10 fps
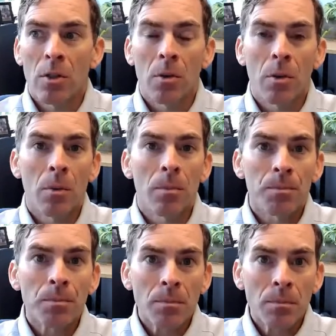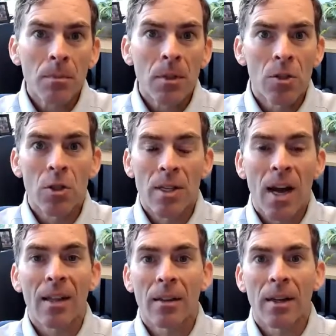to just
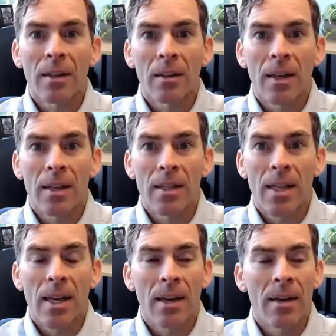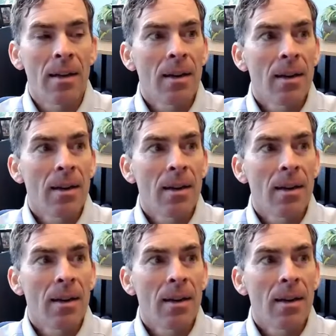highlight is that,